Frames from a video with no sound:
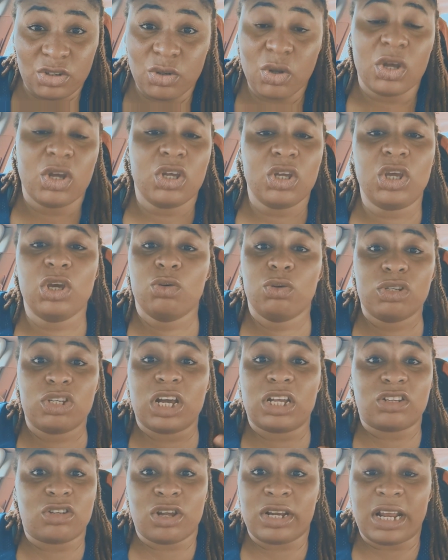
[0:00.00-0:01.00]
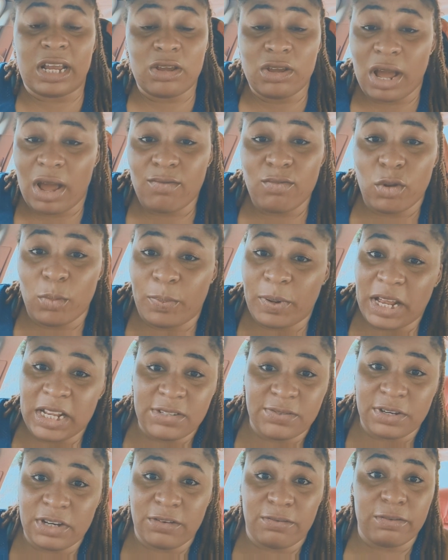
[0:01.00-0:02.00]
he will just know that you have no plans
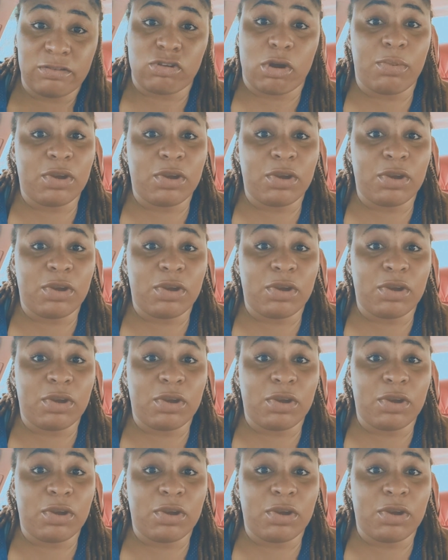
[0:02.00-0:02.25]
for the future,